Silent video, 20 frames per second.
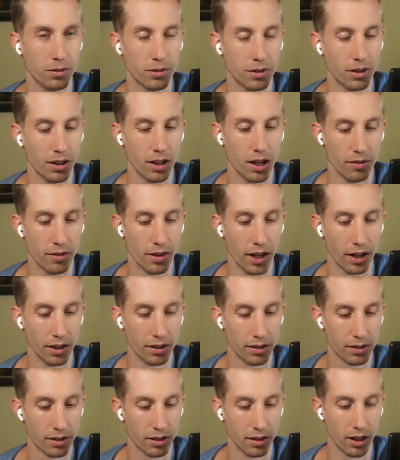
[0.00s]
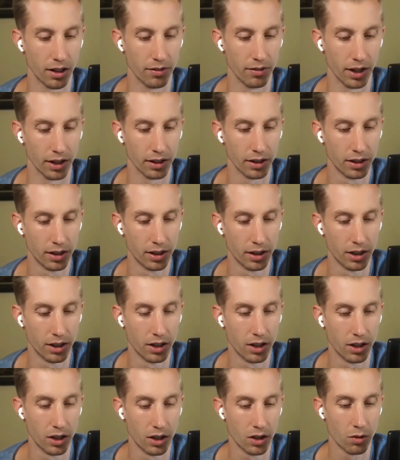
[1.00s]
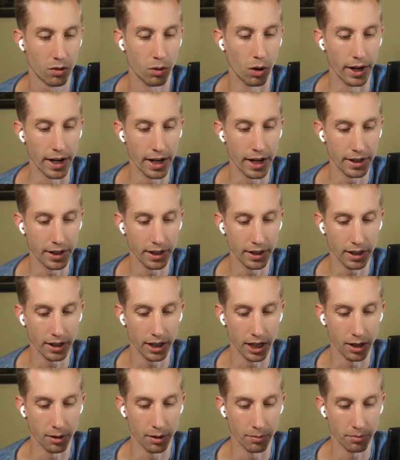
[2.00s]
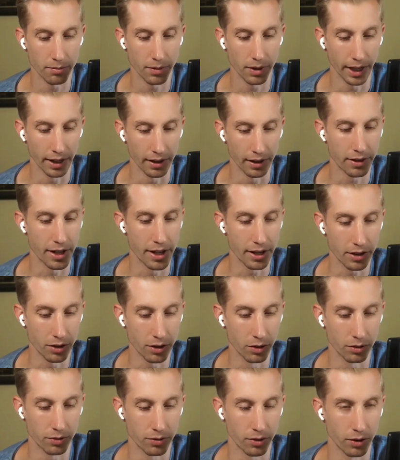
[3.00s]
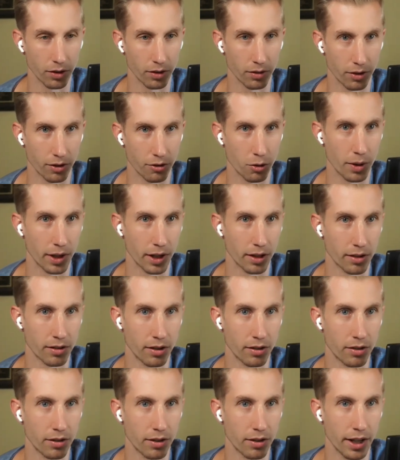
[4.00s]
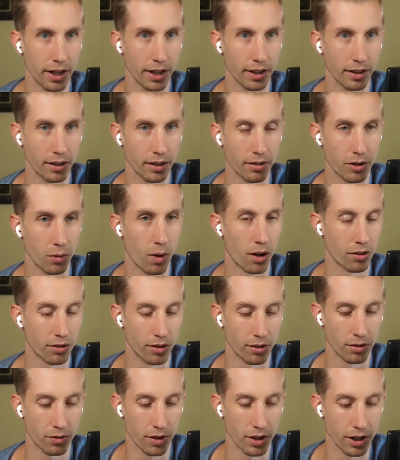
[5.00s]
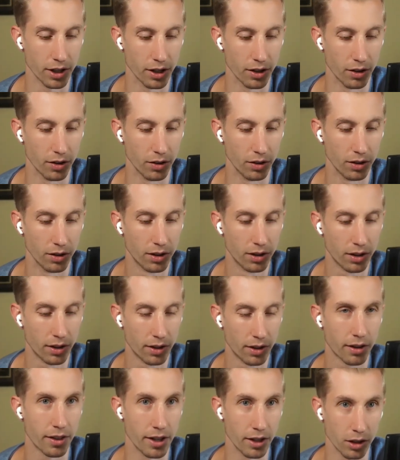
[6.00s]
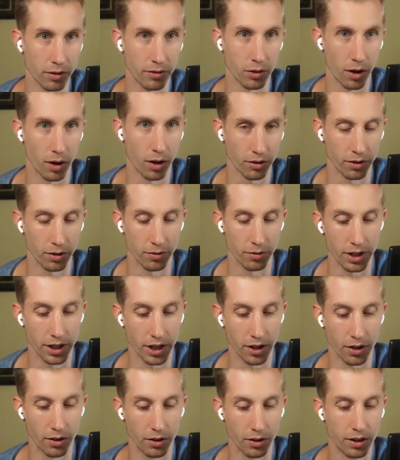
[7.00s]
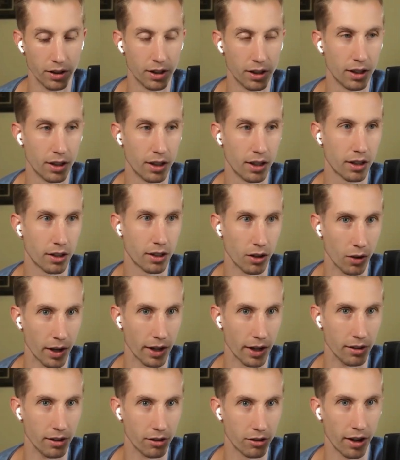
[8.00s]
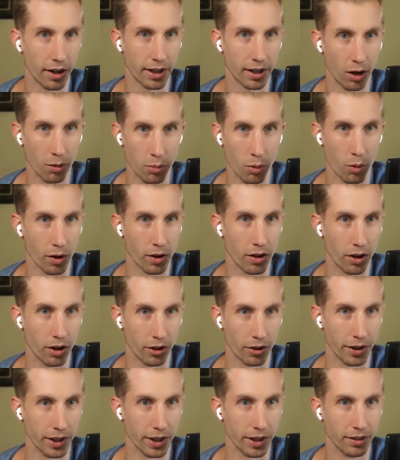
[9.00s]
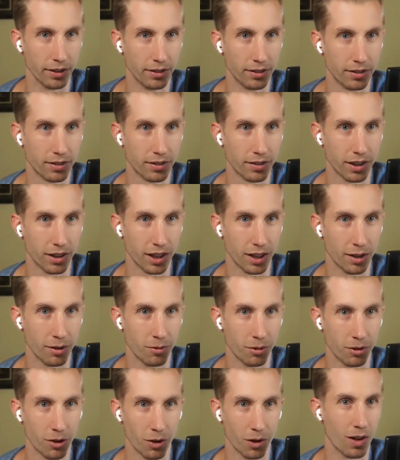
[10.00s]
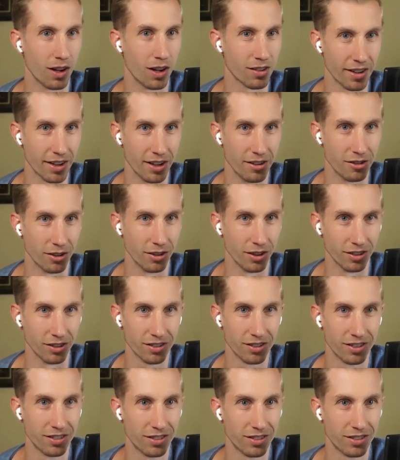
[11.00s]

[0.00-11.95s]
I love that. I love that. Well, Andy, um, again, thank you for, for joining us here today. If you're watching this video, thank you for watching the video. Go ahead and check out Bored and Hungry. Um, go to Los Angeles,